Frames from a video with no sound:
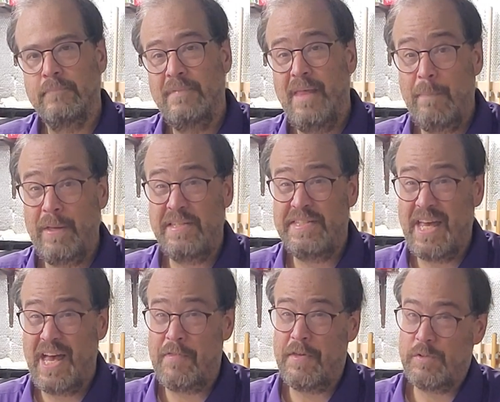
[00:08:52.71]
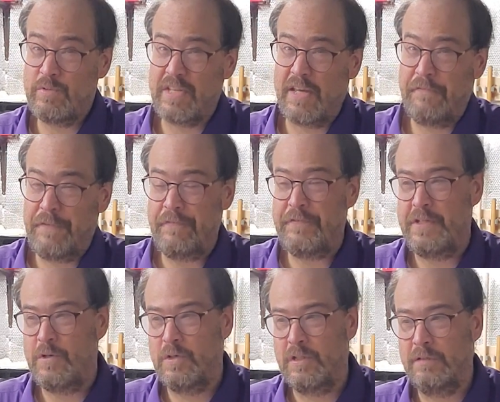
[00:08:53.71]
That being said, this was like $50
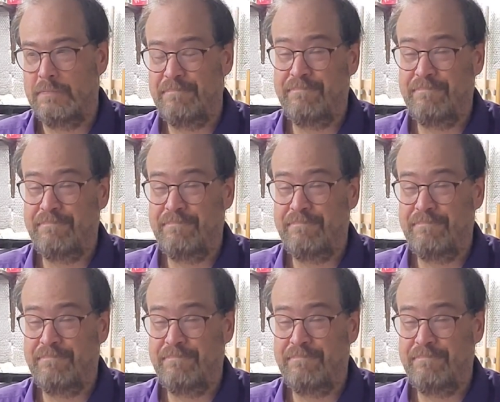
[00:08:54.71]
or,